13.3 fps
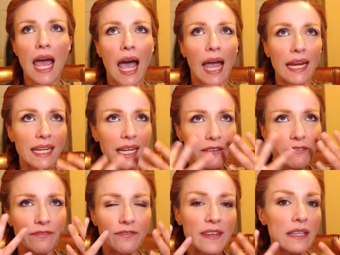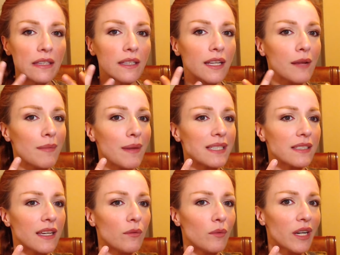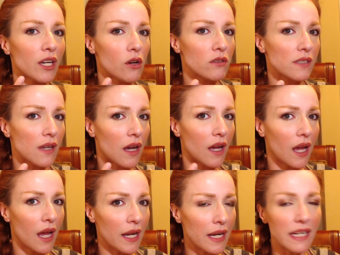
I can kind of feel it on my skin when it goes on.